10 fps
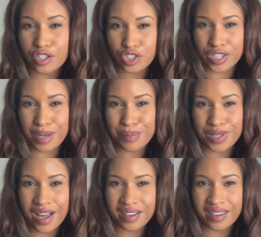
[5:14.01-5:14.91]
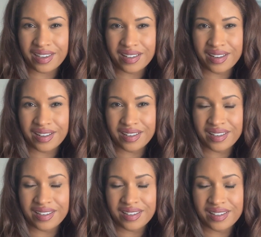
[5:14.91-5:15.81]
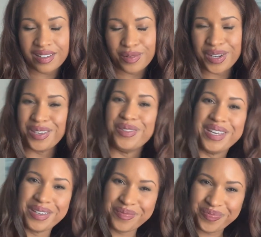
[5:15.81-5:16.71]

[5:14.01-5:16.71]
Should they block it? What do you think?